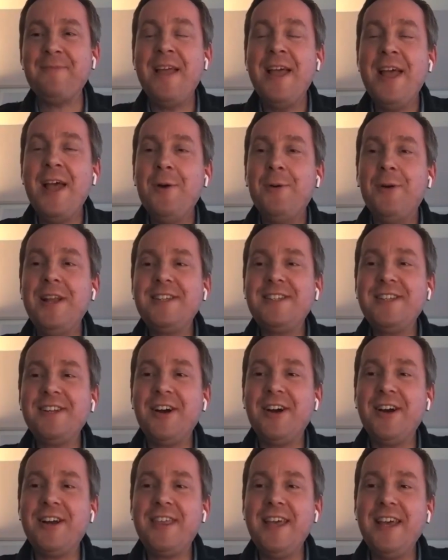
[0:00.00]
Well, listen,
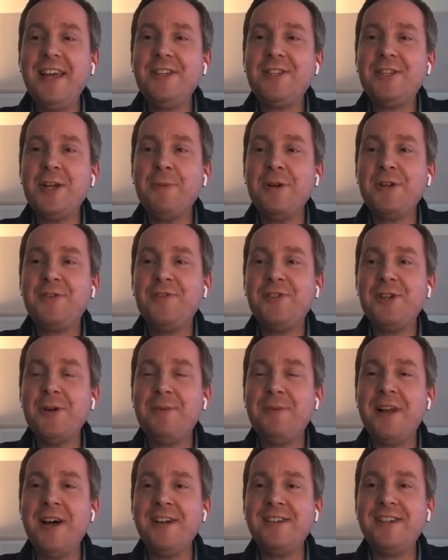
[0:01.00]
Kirk, thank you so much for
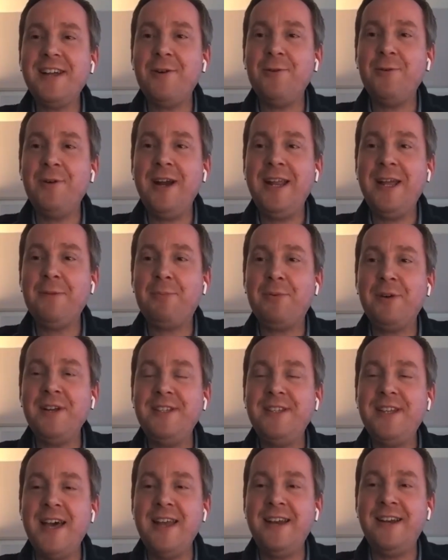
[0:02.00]
jumping on today. I really
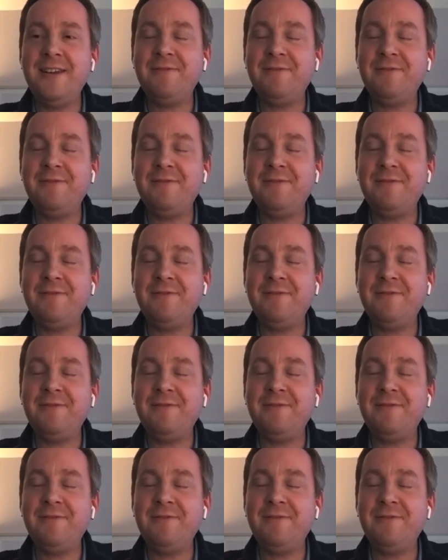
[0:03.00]
appreciate it.